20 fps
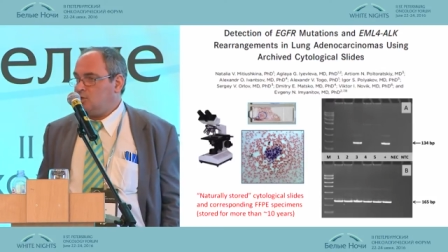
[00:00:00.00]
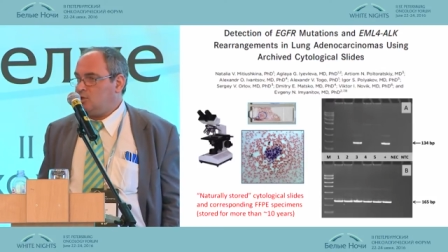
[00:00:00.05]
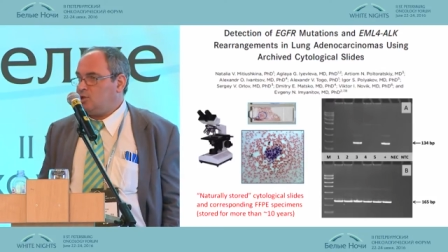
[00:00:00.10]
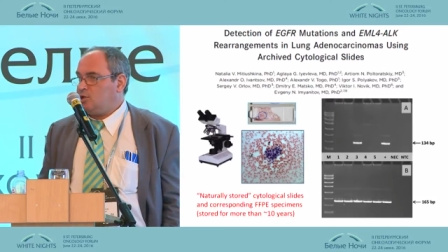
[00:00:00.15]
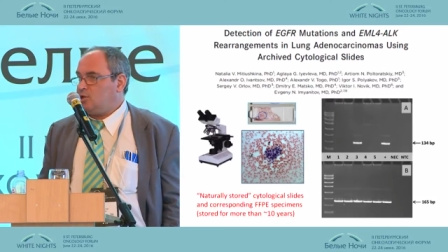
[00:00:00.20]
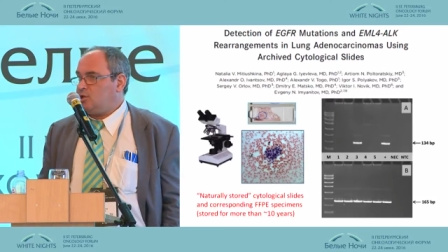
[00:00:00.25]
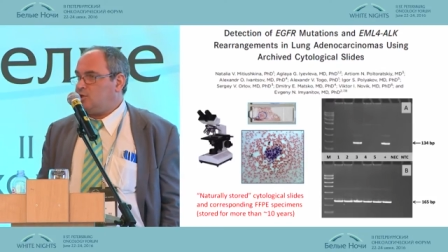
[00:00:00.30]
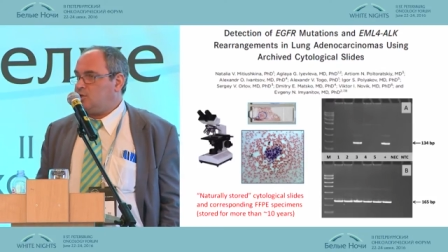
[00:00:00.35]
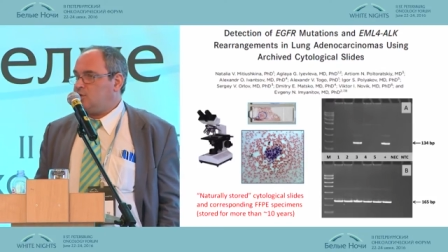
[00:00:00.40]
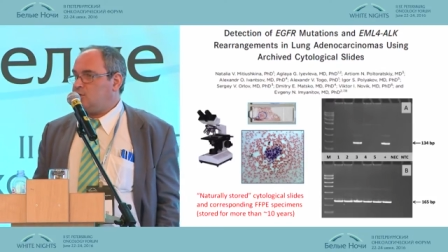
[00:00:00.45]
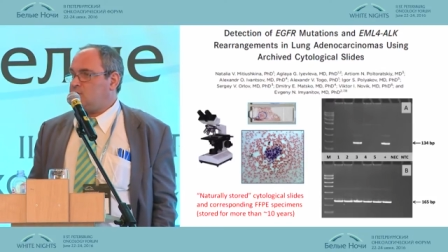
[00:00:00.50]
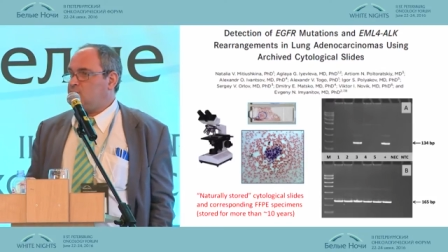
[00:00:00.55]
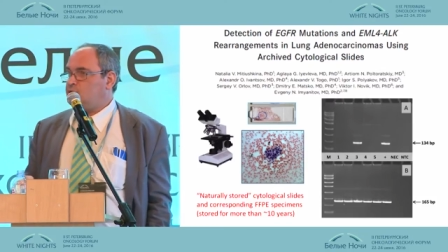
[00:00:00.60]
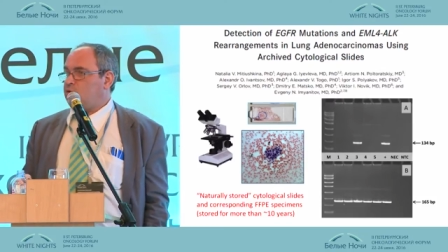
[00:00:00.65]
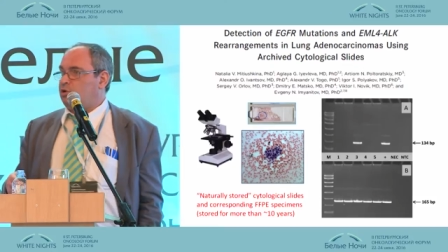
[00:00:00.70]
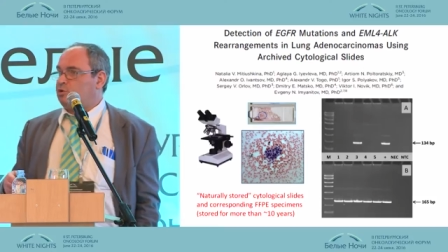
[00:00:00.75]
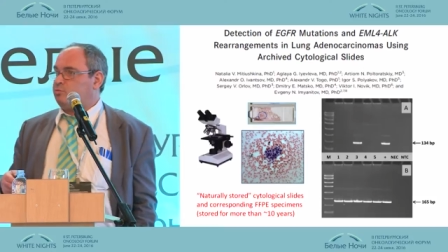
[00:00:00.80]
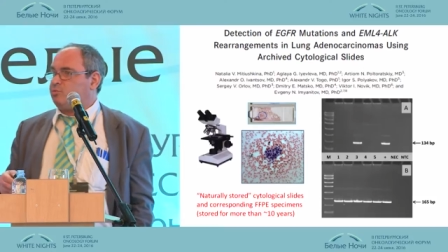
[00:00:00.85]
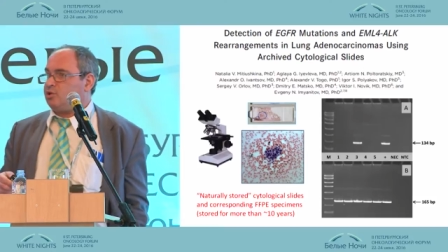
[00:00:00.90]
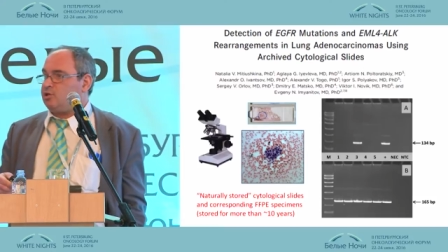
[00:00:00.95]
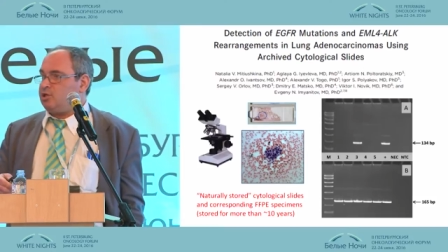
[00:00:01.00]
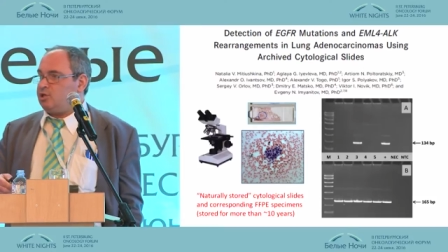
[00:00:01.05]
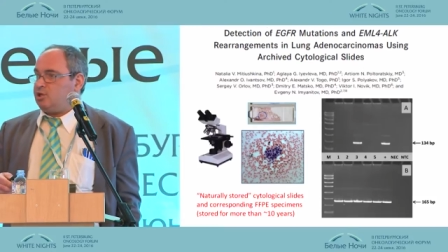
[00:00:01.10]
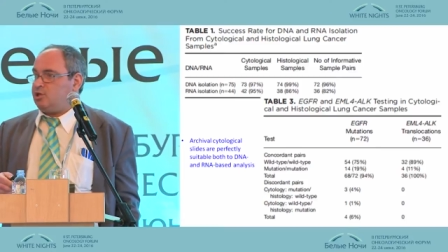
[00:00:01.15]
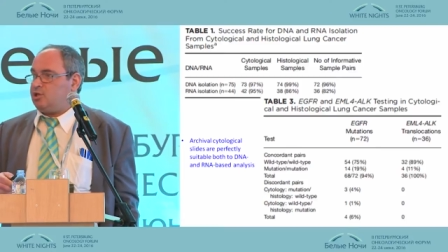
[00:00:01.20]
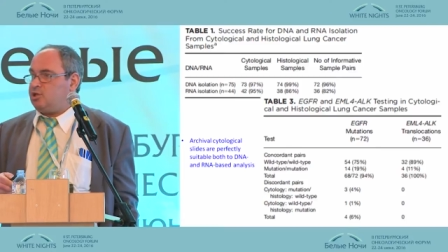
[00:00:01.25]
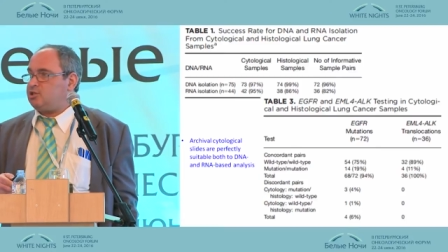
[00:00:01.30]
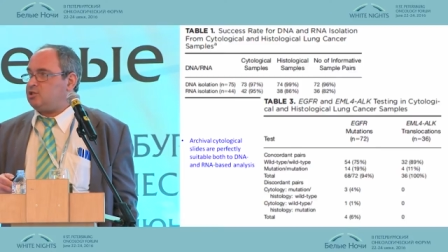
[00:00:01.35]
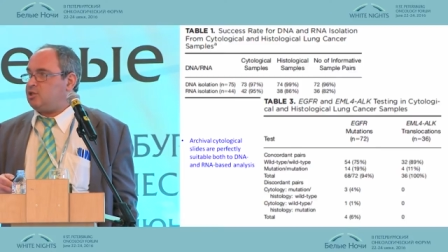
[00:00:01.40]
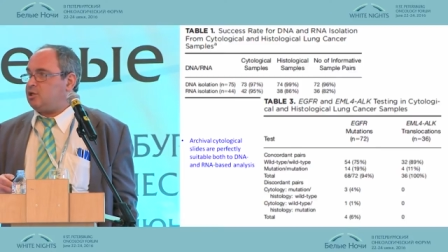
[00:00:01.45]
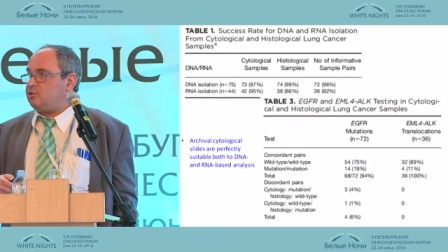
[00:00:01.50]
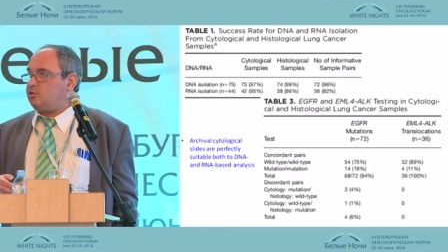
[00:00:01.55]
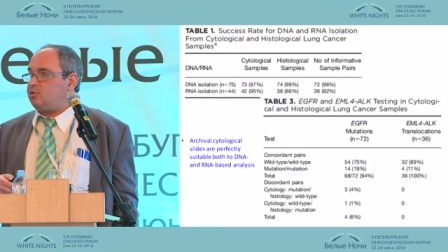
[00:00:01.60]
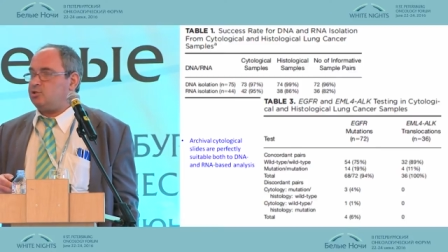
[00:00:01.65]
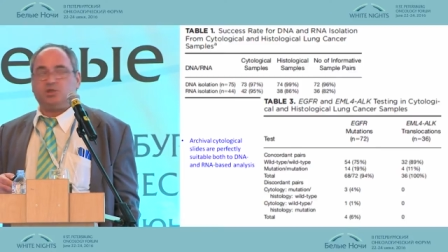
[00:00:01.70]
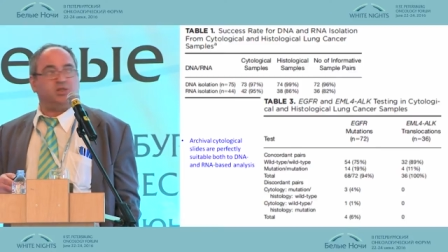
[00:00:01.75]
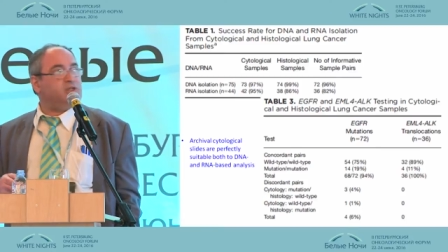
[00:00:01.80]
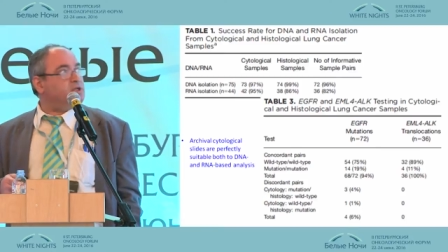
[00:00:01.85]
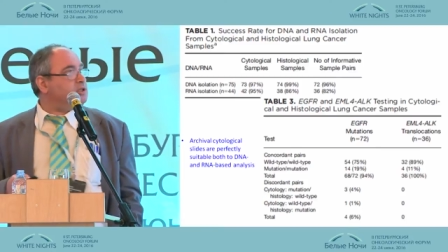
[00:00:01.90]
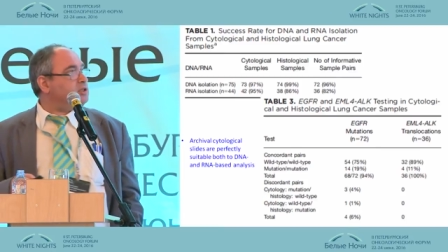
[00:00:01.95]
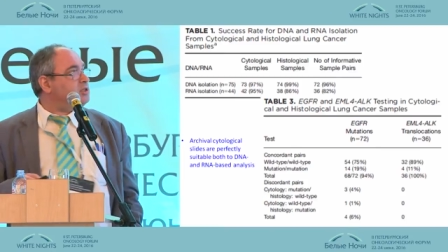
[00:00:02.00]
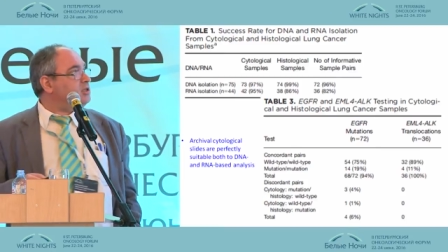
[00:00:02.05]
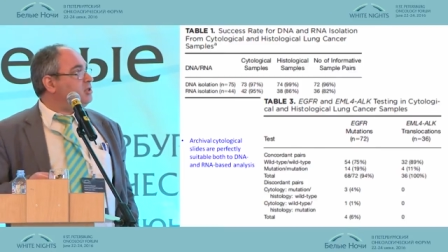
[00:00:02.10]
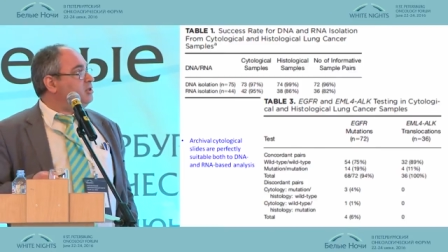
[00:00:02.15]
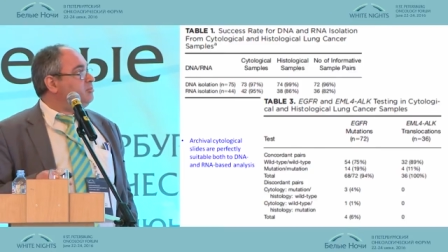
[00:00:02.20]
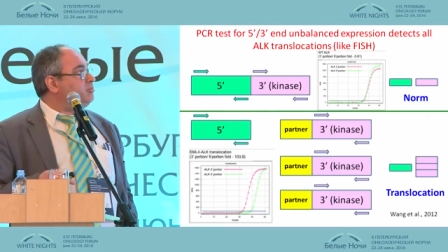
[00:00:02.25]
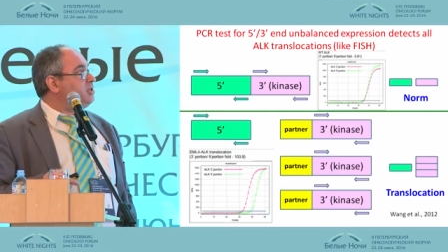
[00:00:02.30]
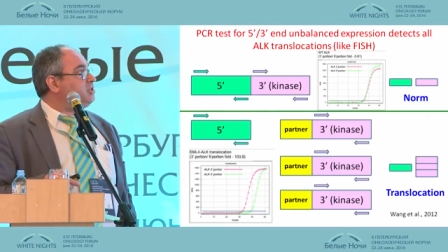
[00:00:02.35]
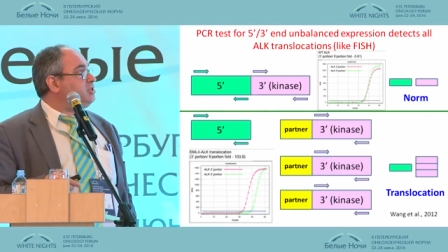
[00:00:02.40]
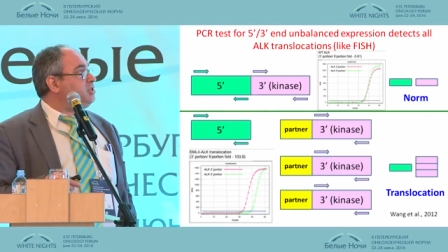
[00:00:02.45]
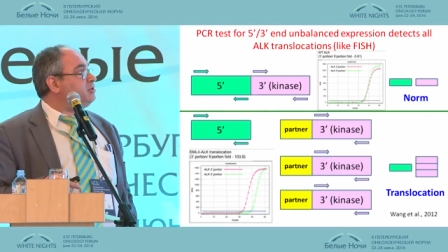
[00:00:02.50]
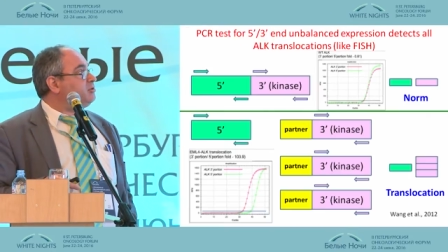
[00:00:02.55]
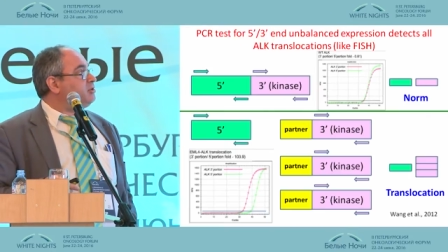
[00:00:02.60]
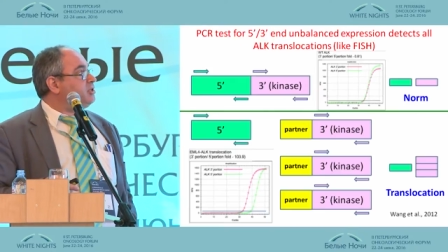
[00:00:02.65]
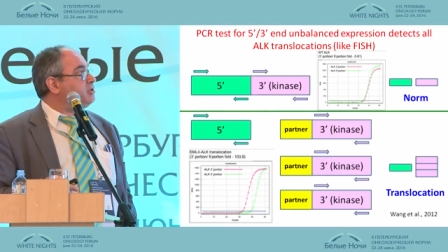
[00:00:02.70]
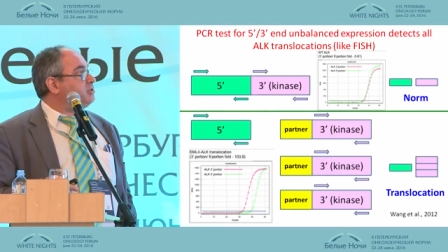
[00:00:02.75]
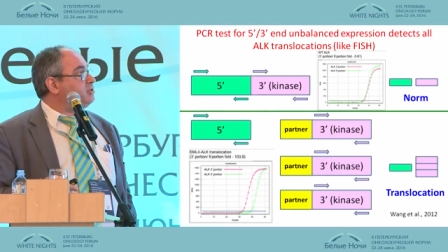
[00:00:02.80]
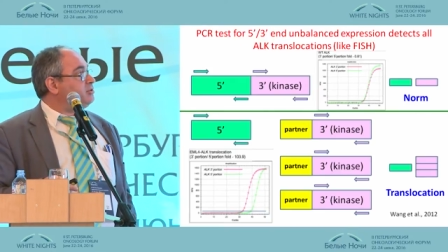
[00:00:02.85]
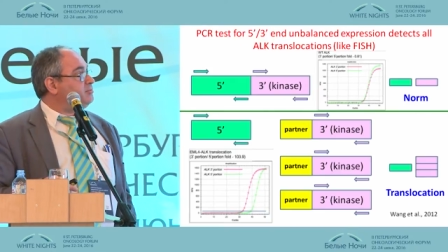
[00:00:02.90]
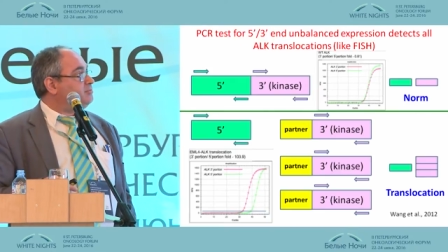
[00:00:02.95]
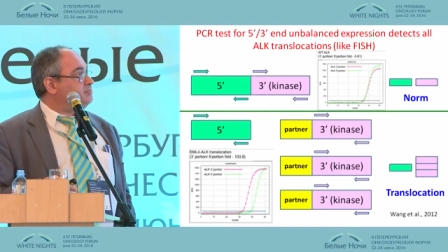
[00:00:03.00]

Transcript: uh, normal histological material.